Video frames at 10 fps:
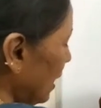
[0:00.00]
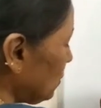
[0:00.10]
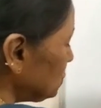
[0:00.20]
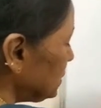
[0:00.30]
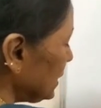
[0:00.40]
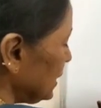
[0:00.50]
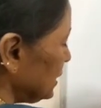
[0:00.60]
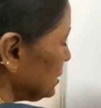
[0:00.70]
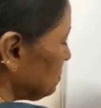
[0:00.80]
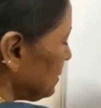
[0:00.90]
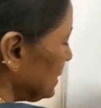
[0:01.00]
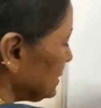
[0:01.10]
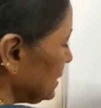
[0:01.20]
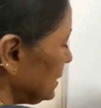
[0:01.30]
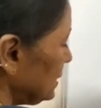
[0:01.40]
mouth is
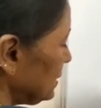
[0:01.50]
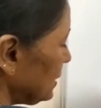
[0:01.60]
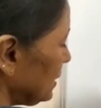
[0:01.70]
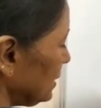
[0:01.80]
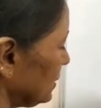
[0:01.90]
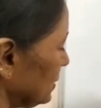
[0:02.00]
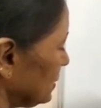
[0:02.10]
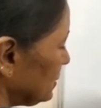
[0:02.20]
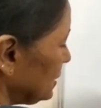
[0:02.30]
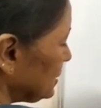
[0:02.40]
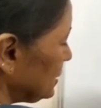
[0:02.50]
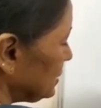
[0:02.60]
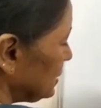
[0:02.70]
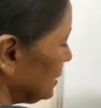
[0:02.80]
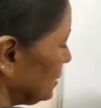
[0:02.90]
present here. This
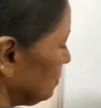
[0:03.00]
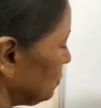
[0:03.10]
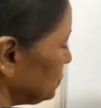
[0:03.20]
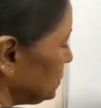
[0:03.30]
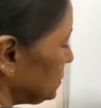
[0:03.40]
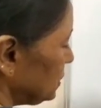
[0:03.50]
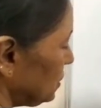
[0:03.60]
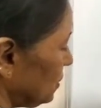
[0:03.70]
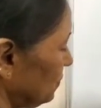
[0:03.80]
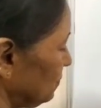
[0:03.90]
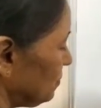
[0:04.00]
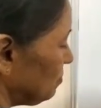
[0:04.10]
is the position of